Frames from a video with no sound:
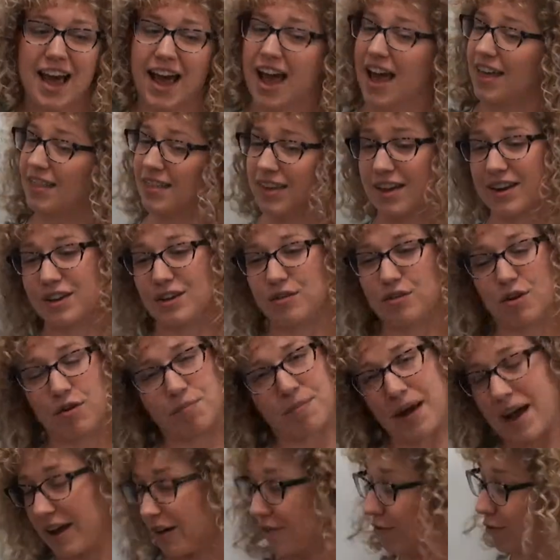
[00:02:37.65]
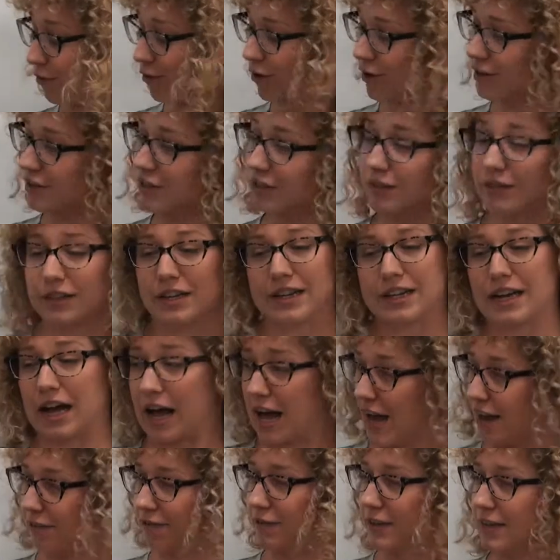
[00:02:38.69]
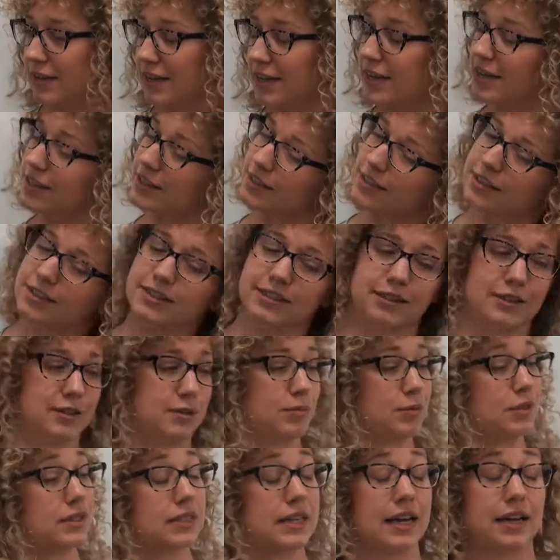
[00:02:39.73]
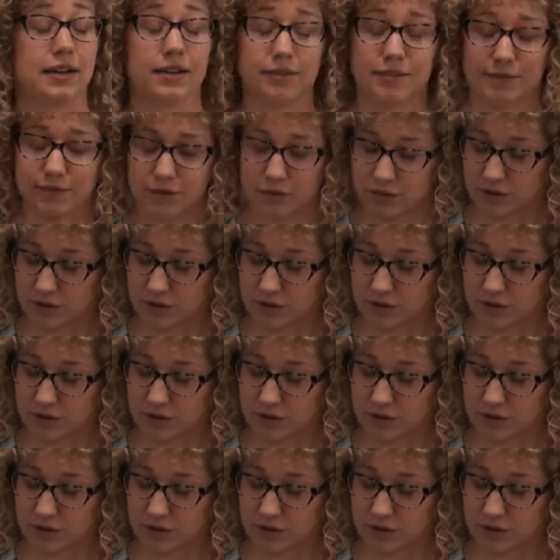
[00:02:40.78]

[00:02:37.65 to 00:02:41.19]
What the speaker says: and then you go back and forth, and you're like, I feel this, and it's like,